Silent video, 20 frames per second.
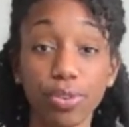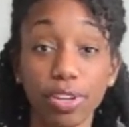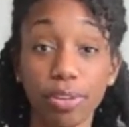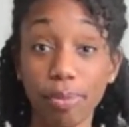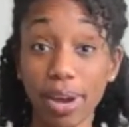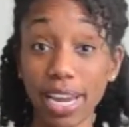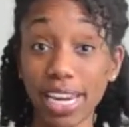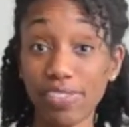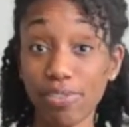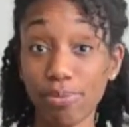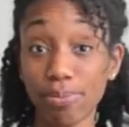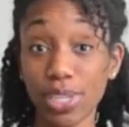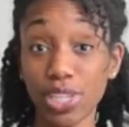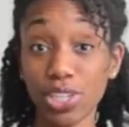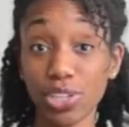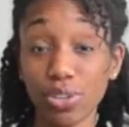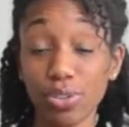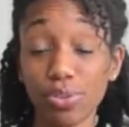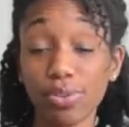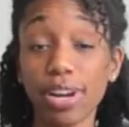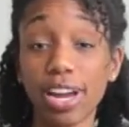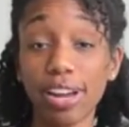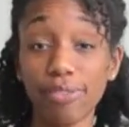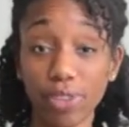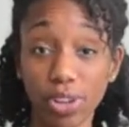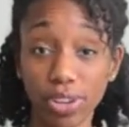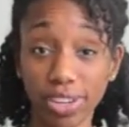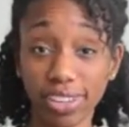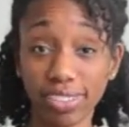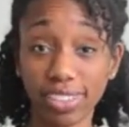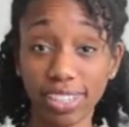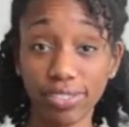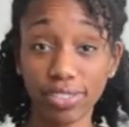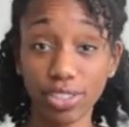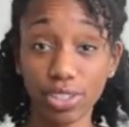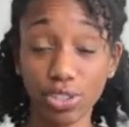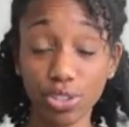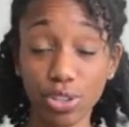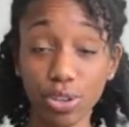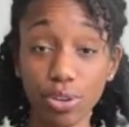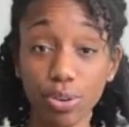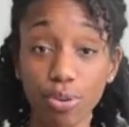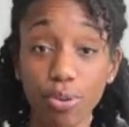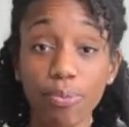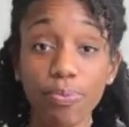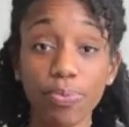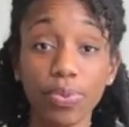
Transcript: it might even be you, I fall guilty of this too.